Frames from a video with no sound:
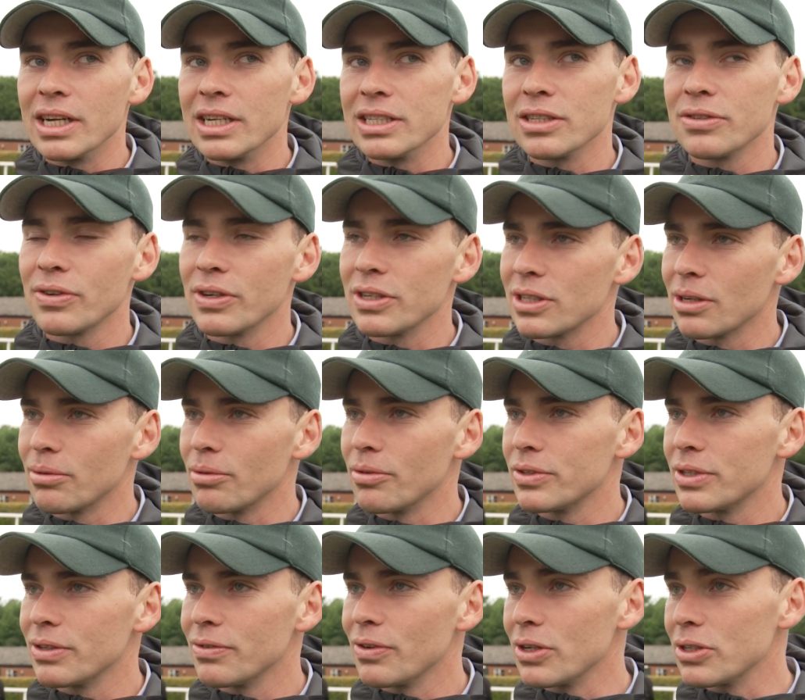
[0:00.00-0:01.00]
It's his first time,
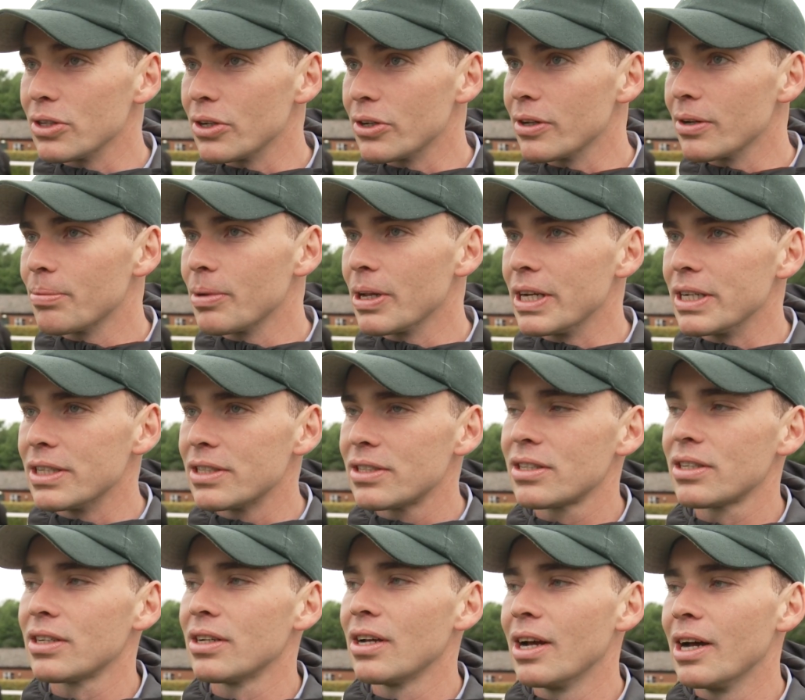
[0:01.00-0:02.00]
obviously, first look at the
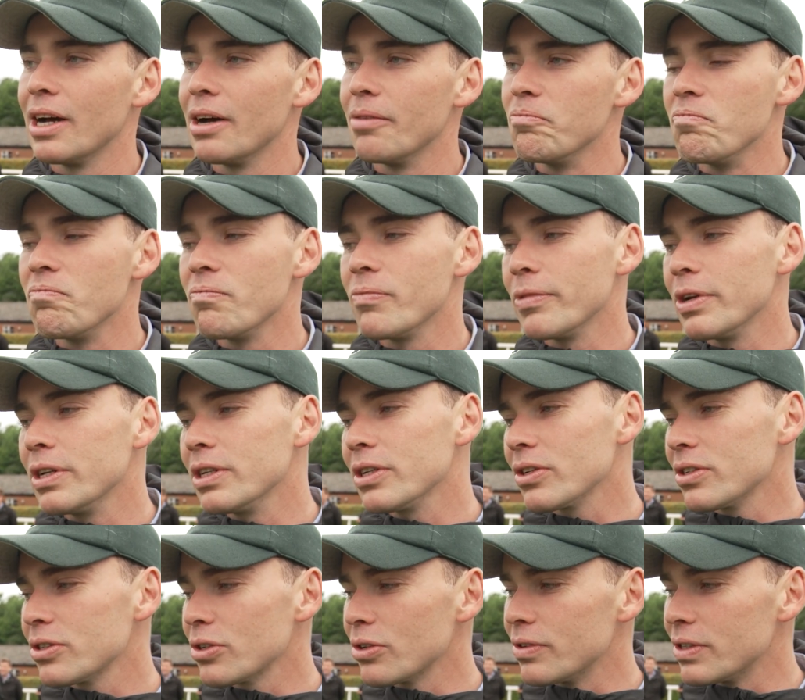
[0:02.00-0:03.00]
place. He's
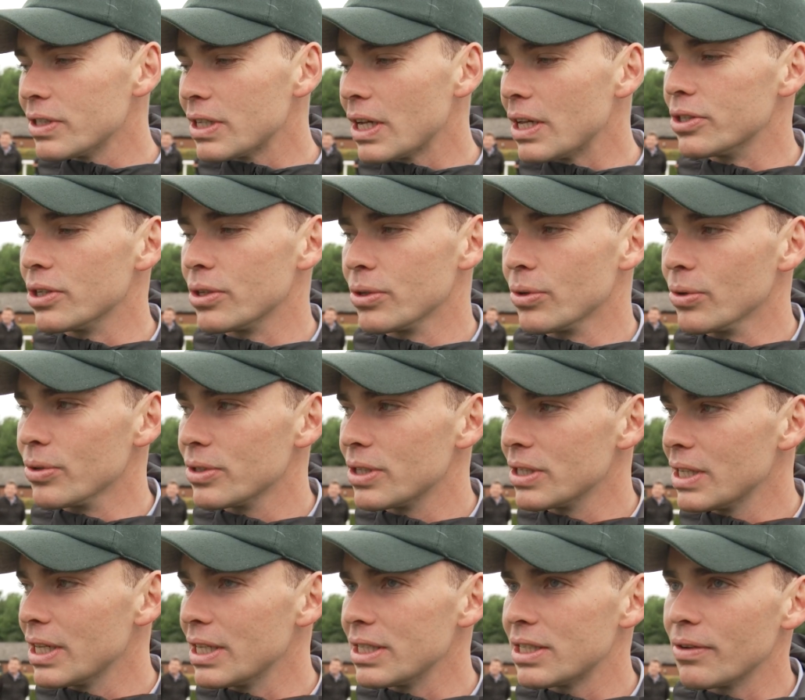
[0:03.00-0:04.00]
a sort of intelligent horse. He
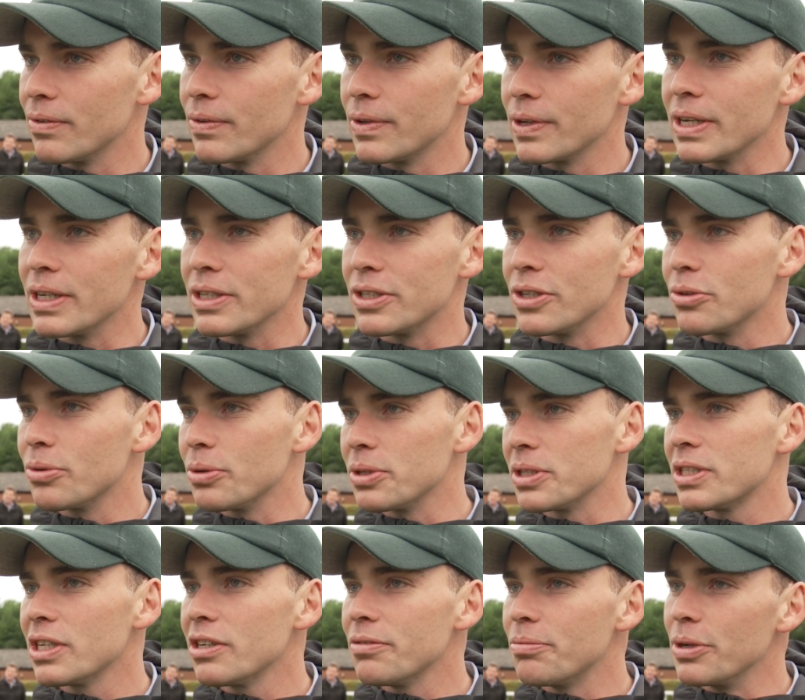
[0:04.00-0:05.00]
takes everything in. He's
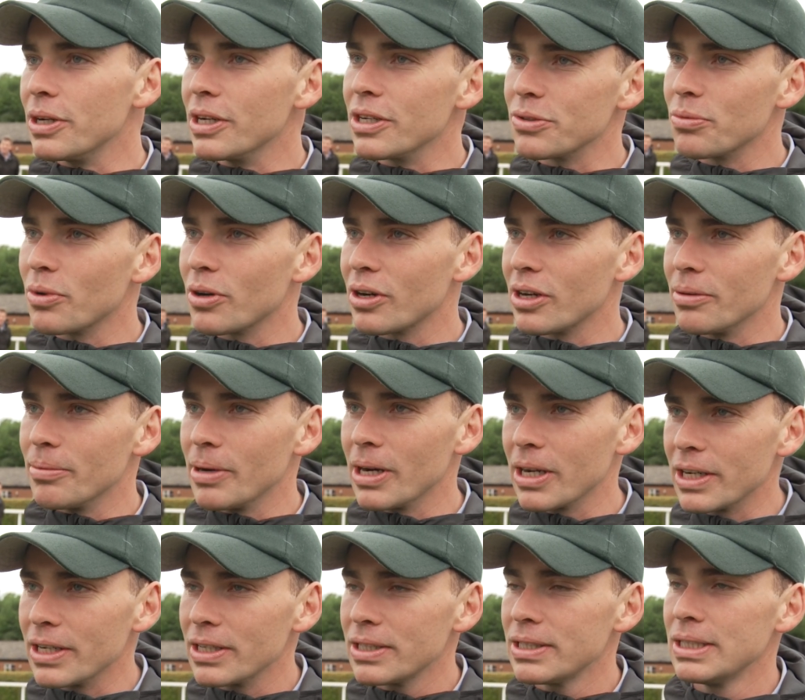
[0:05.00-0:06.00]
inquisitive, but he doesn't worry
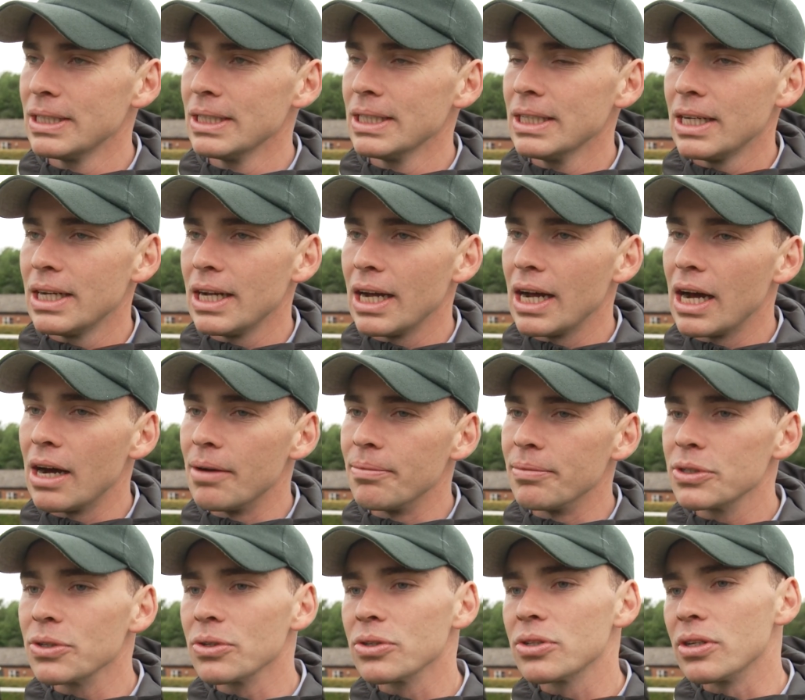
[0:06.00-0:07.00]
about it.
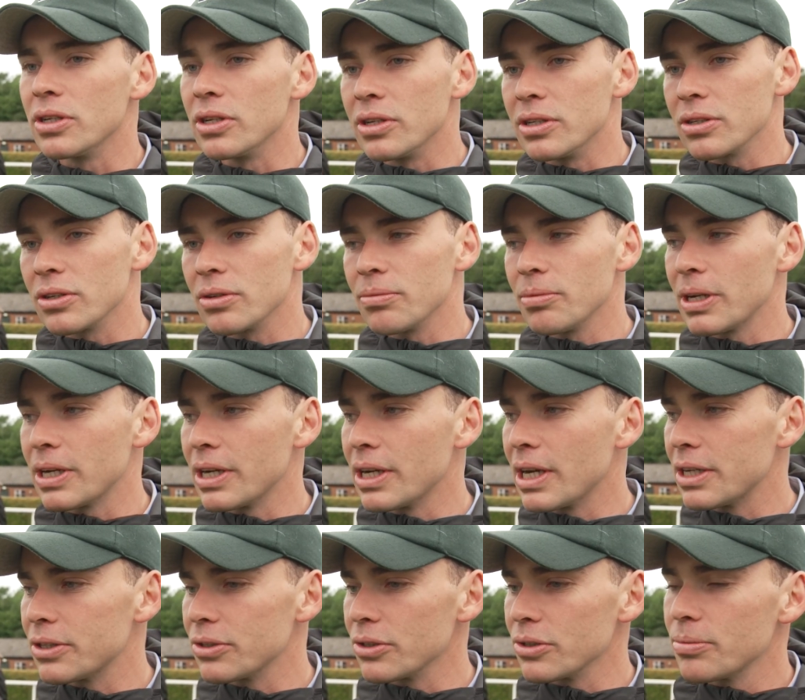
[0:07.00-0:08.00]
He's also, he's got plenty of
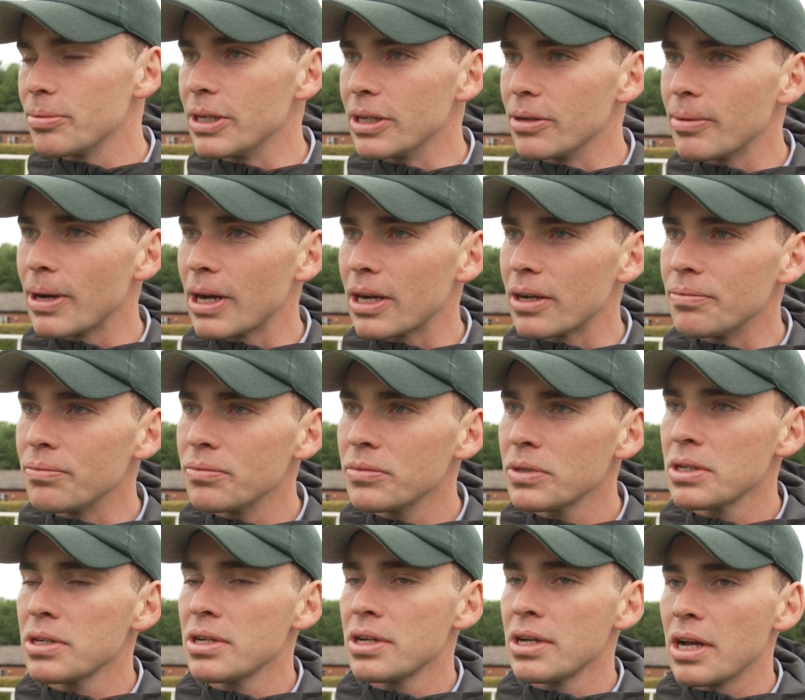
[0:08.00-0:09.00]
natural speed about him,
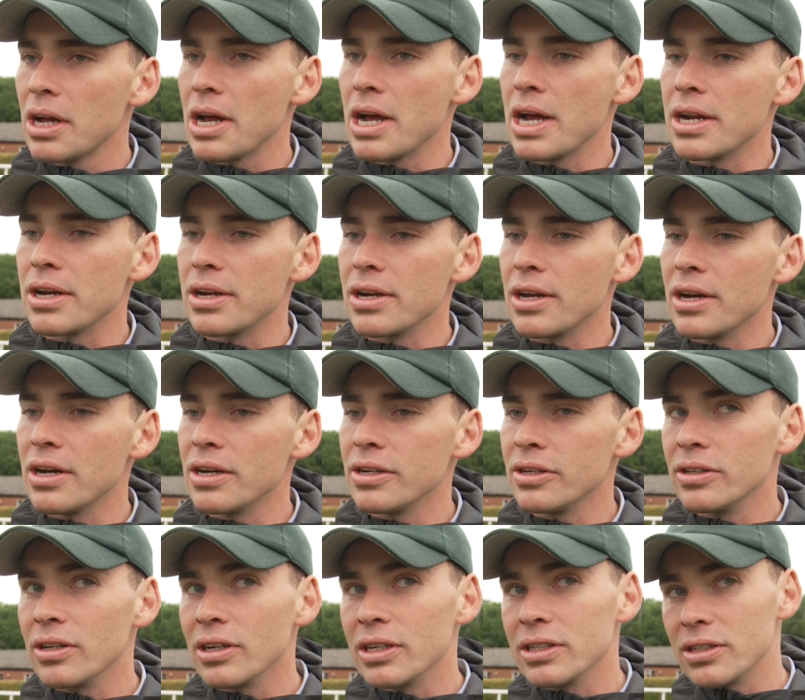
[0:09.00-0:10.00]
and
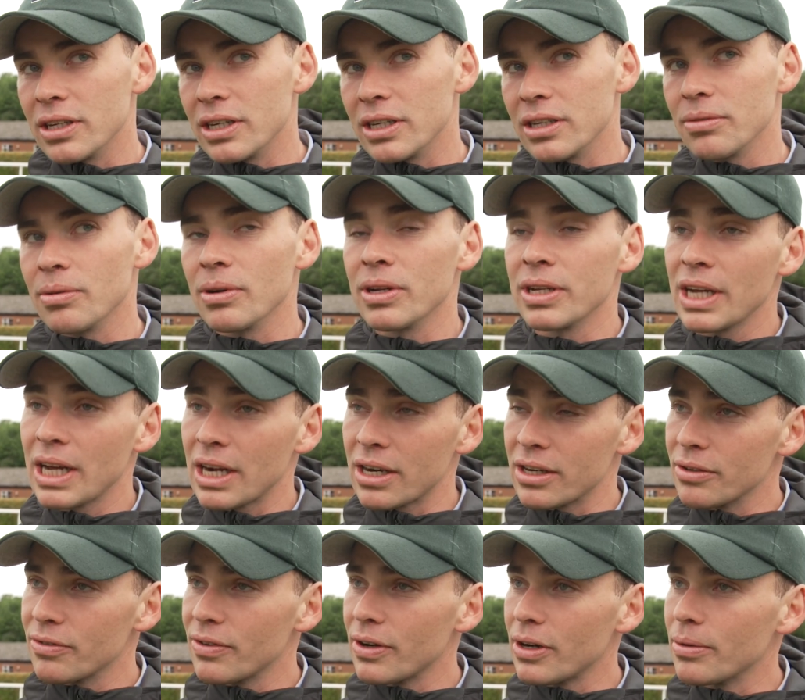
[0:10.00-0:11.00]
you'd like to think, well, he
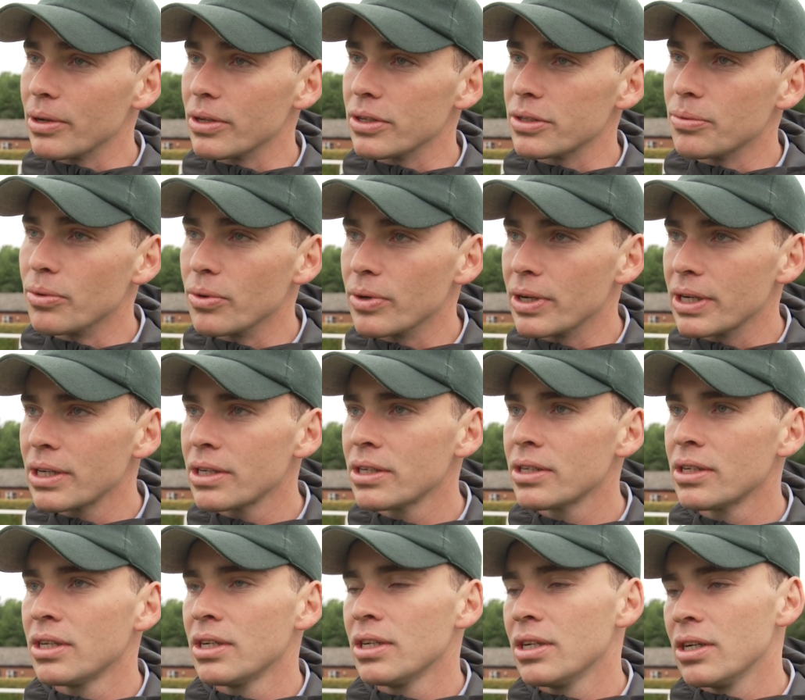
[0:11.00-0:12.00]
handled it very well this morning,
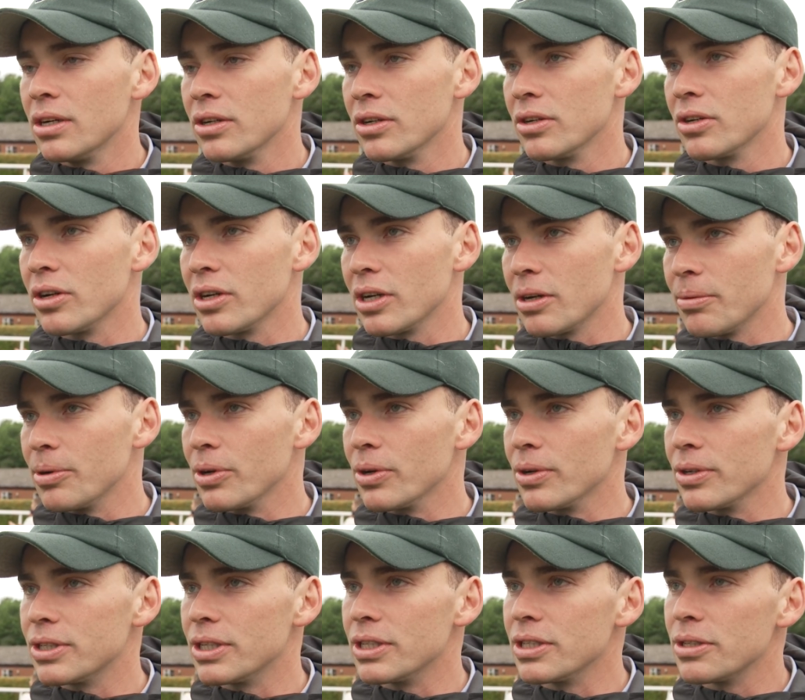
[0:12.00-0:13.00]
and going up a
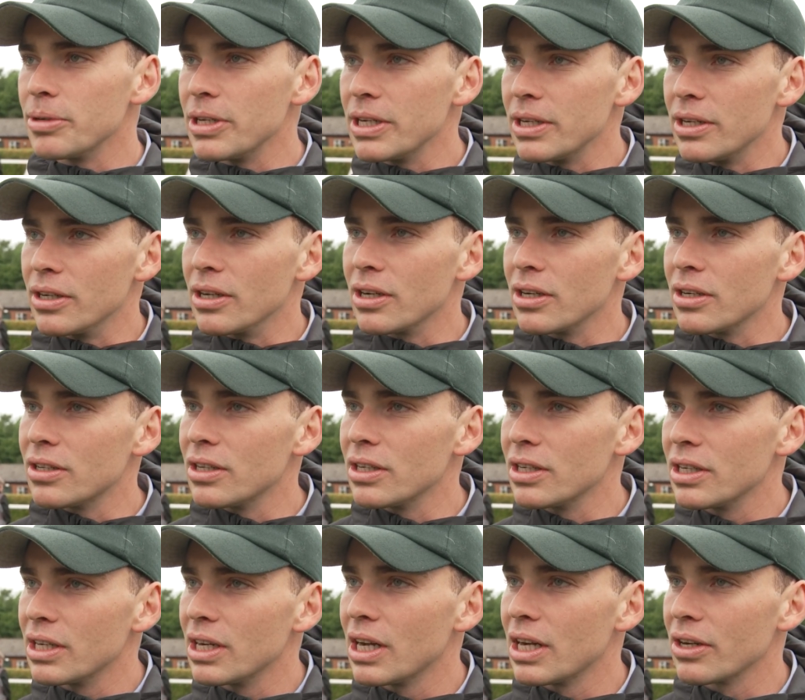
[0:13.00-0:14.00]
notch in speed, you'd like to
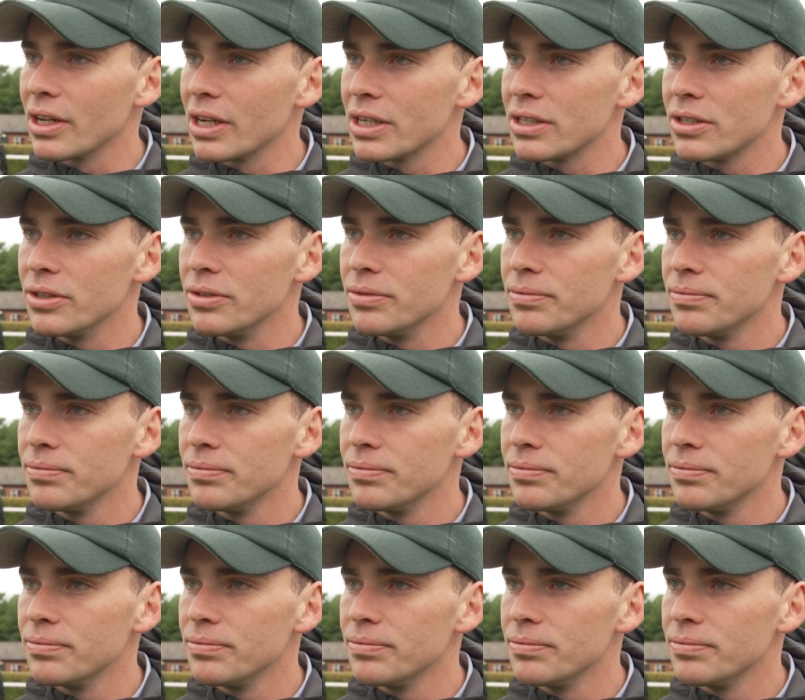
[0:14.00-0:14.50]
think he'd handle that too.